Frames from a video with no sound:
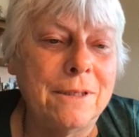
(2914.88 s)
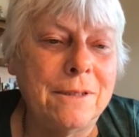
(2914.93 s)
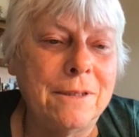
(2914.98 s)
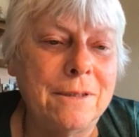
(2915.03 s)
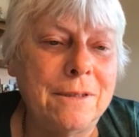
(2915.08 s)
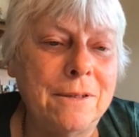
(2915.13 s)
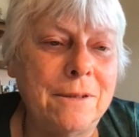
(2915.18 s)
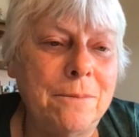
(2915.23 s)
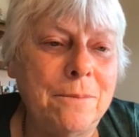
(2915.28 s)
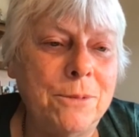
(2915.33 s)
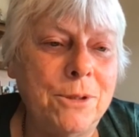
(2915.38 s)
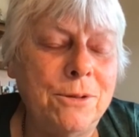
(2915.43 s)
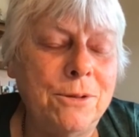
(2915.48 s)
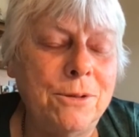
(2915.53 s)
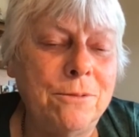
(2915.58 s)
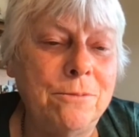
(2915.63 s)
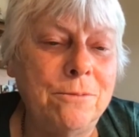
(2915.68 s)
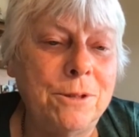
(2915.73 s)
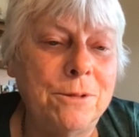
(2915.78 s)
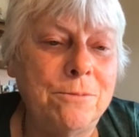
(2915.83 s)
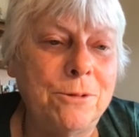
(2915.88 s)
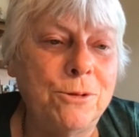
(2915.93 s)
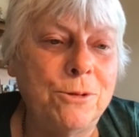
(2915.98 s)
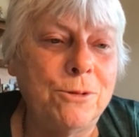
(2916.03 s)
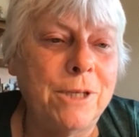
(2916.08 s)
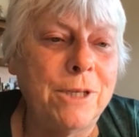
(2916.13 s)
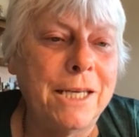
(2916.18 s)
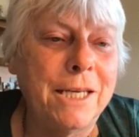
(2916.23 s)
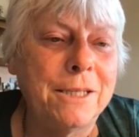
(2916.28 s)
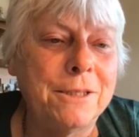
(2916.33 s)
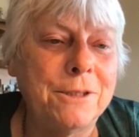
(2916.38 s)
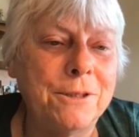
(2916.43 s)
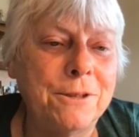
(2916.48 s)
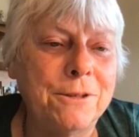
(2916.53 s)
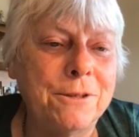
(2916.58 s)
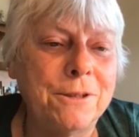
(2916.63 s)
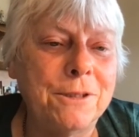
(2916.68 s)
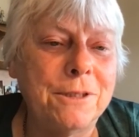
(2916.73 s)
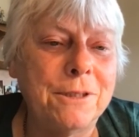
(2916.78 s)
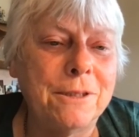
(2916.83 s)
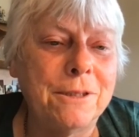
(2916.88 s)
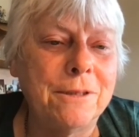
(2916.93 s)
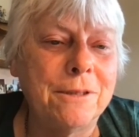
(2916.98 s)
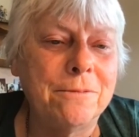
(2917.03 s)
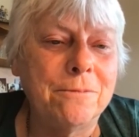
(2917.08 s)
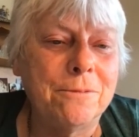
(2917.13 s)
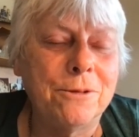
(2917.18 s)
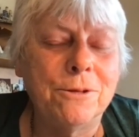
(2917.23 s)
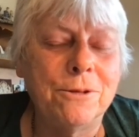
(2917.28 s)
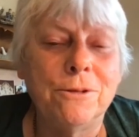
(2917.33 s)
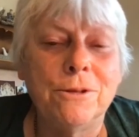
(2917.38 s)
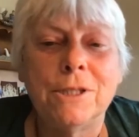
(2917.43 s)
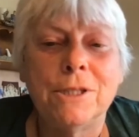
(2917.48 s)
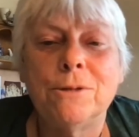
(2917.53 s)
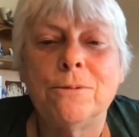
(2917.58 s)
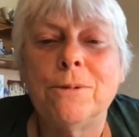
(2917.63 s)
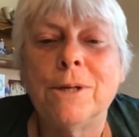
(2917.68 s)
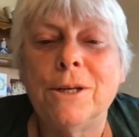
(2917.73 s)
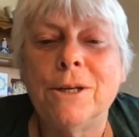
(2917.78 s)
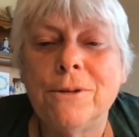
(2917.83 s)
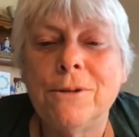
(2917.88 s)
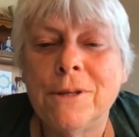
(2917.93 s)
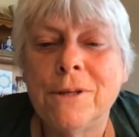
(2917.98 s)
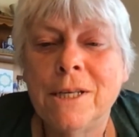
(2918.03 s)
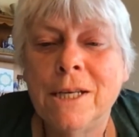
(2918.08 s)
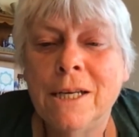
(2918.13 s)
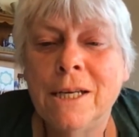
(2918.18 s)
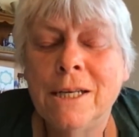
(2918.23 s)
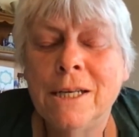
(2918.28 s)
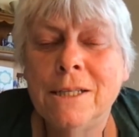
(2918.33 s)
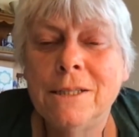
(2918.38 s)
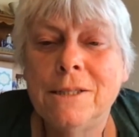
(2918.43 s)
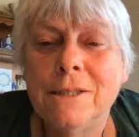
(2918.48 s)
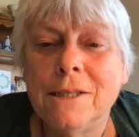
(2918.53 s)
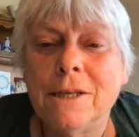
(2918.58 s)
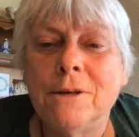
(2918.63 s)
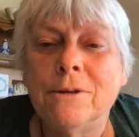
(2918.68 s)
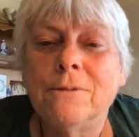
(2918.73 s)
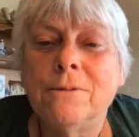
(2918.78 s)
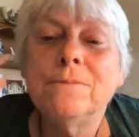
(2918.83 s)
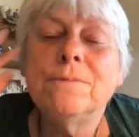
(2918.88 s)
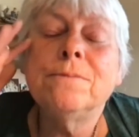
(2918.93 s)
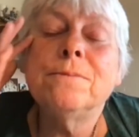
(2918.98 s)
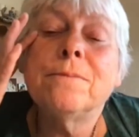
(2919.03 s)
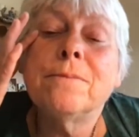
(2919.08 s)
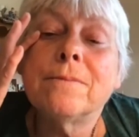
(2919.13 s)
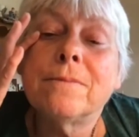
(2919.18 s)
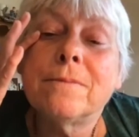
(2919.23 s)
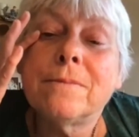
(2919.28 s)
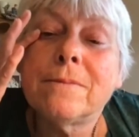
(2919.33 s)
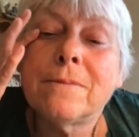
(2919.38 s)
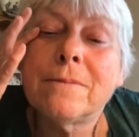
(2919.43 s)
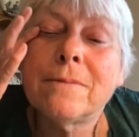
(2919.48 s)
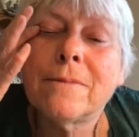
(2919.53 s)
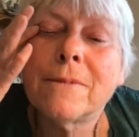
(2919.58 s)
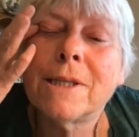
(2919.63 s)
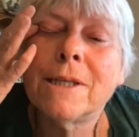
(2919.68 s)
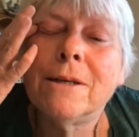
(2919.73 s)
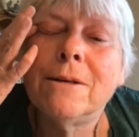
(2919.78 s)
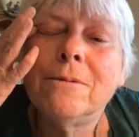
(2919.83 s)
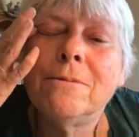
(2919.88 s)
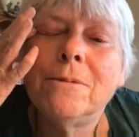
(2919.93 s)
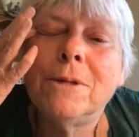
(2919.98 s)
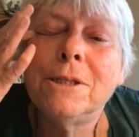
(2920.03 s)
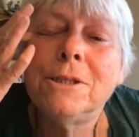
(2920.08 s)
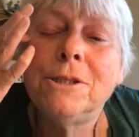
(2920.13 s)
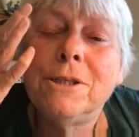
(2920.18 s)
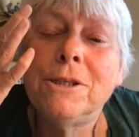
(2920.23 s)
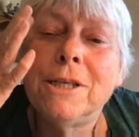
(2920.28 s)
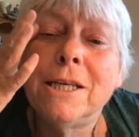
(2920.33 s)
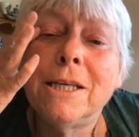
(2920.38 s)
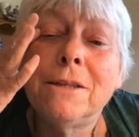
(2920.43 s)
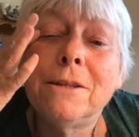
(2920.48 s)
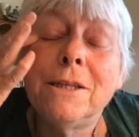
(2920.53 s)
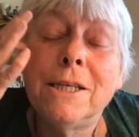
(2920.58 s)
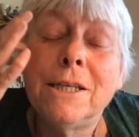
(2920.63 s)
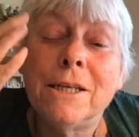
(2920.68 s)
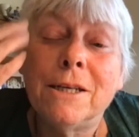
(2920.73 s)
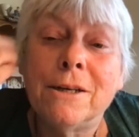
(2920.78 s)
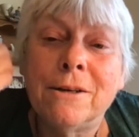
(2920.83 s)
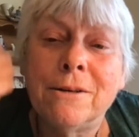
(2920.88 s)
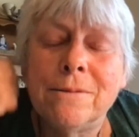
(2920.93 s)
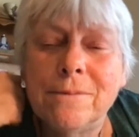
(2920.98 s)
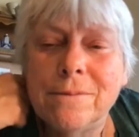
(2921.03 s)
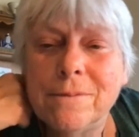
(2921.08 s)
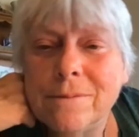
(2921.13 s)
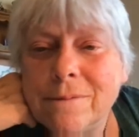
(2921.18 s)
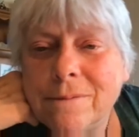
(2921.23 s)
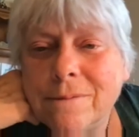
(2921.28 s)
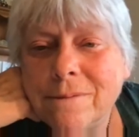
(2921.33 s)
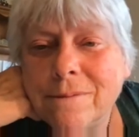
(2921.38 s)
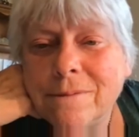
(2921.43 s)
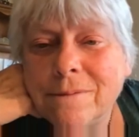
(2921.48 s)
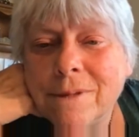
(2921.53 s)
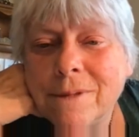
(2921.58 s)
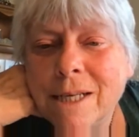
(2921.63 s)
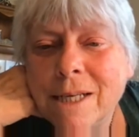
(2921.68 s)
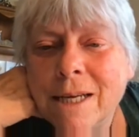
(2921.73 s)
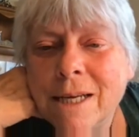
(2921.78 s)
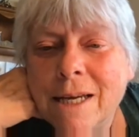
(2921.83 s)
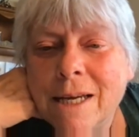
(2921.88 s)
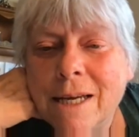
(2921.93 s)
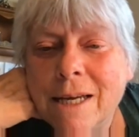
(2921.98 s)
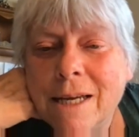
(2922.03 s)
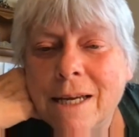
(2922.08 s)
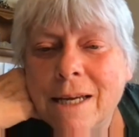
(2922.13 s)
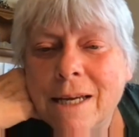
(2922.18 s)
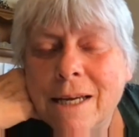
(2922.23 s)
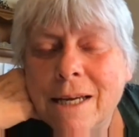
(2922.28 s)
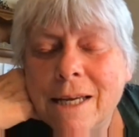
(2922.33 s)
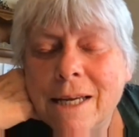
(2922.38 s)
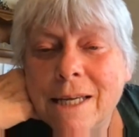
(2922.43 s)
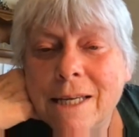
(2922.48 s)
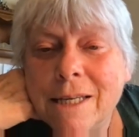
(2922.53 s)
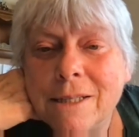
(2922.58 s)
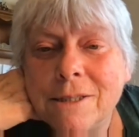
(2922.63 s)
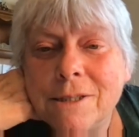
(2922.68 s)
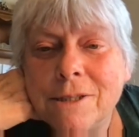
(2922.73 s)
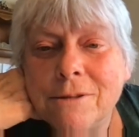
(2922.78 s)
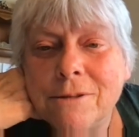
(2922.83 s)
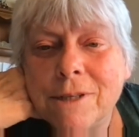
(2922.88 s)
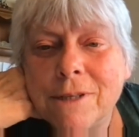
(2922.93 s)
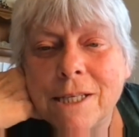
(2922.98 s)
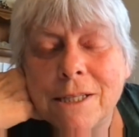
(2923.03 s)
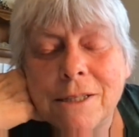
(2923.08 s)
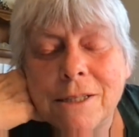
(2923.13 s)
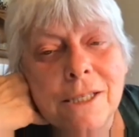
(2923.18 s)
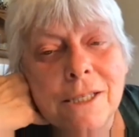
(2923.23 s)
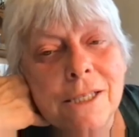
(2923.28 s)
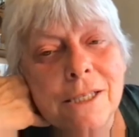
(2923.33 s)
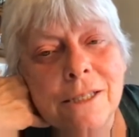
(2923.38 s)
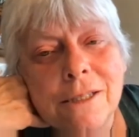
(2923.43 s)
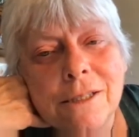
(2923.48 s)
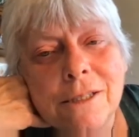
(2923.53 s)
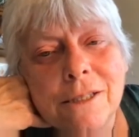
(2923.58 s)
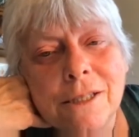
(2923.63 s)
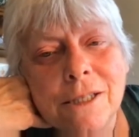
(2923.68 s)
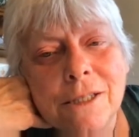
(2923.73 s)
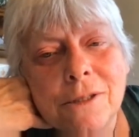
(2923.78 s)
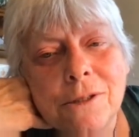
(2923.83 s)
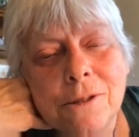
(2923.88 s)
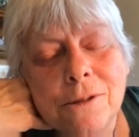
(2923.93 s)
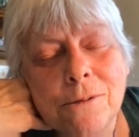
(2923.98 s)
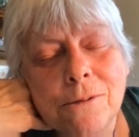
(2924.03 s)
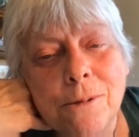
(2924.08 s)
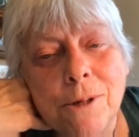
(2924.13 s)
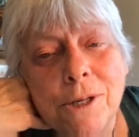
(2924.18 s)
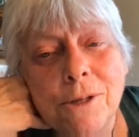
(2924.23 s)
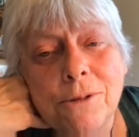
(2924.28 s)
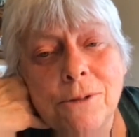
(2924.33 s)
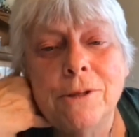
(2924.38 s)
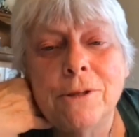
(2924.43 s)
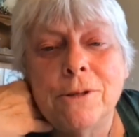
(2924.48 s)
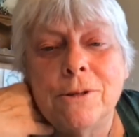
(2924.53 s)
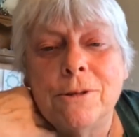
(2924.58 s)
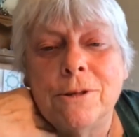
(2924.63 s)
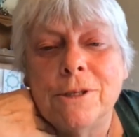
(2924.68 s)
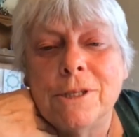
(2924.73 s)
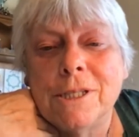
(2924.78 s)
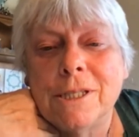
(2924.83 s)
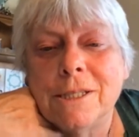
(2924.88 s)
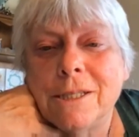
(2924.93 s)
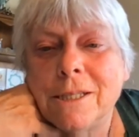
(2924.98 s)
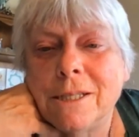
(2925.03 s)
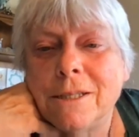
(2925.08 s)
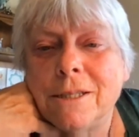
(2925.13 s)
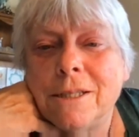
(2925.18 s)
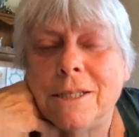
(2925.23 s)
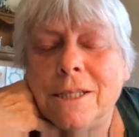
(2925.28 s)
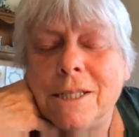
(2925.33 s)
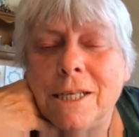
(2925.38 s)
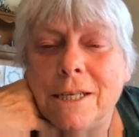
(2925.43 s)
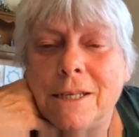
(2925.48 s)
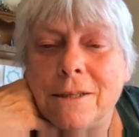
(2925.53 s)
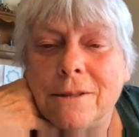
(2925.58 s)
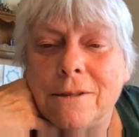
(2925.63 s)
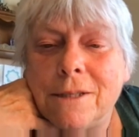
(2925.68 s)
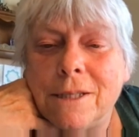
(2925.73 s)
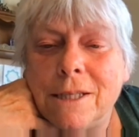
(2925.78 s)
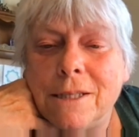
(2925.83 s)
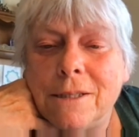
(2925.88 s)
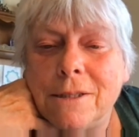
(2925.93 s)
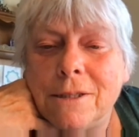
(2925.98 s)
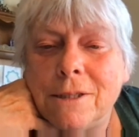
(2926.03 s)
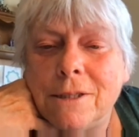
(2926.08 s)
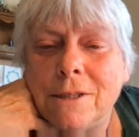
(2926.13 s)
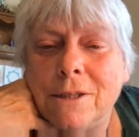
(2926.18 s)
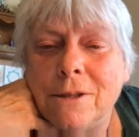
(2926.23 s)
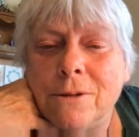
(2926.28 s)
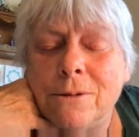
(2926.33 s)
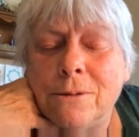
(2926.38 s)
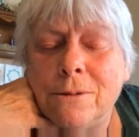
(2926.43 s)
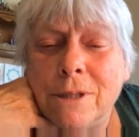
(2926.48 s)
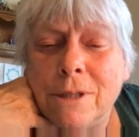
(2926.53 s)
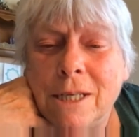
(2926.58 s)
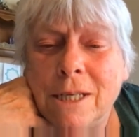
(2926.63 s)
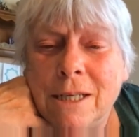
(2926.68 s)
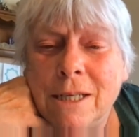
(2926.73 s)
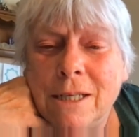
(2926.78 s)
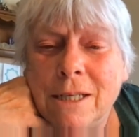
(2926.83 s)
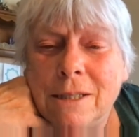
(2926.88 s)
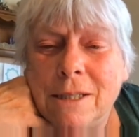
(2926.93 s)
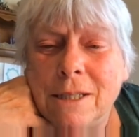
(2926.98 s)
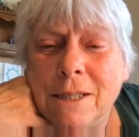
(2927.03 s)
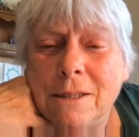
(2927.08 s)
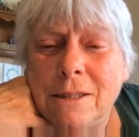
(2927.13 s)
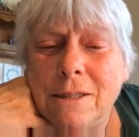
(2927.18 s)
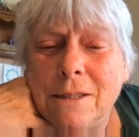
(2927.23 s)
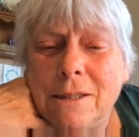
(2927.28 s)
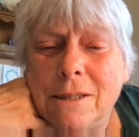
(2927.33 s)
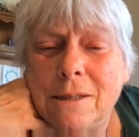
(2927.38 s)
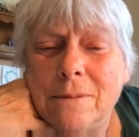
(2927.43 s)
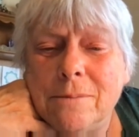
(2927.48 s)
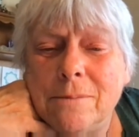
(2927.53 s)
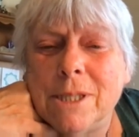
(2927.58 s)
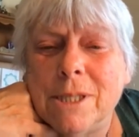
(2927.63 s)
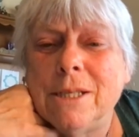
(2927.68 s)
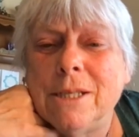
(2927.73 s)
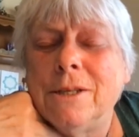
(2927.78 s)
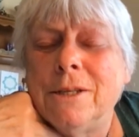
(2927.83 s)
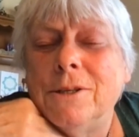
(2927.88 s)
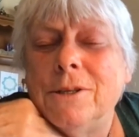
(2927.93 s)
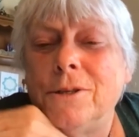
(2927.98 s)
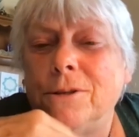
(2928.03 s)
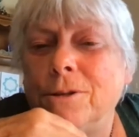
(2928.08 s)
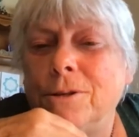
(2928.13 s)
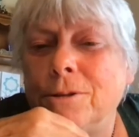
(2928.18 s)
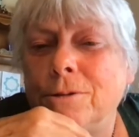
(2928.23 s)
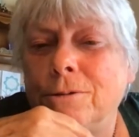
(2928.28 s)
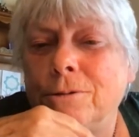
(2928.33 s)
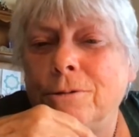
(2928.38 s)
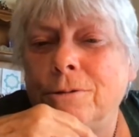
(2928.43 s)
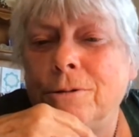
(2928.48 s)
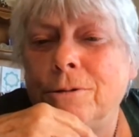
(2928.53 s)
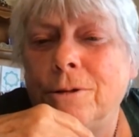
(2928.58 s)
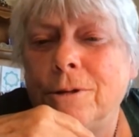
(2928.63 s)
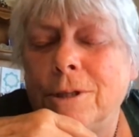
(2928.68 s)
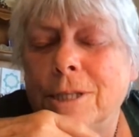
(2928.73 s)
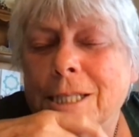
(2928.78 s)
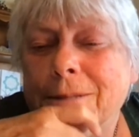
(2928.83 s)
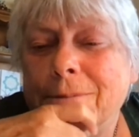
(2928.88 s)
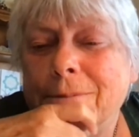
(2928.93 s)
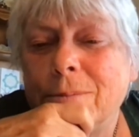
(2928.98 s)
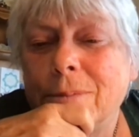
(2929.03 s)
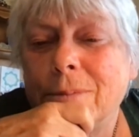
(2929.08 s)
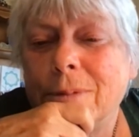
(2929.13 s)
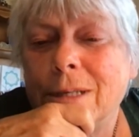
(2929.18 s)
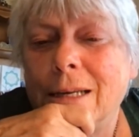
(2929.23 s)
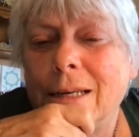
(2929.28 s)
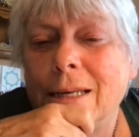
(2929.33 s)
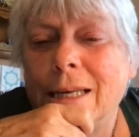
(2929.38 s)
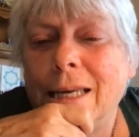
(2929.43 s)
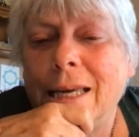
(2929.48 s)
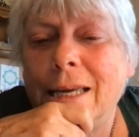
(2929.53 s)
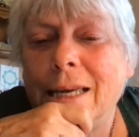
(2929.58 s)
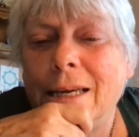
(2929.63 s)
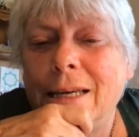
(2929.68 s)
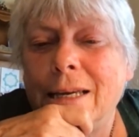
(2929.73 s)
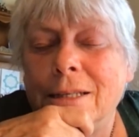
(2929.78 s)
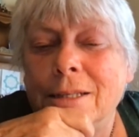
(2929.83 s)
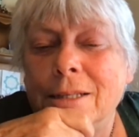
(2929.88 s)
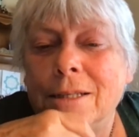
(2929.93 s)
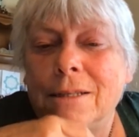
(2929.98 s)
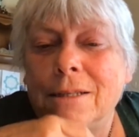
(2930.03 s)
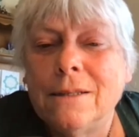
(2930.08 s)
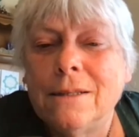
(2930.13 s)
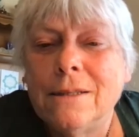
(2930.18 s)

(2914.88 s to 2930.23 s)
the moon would rule cancer, uh, rule the 12th. So what you get there is you get the the 12th lord is in the 10th and so this is somebody who can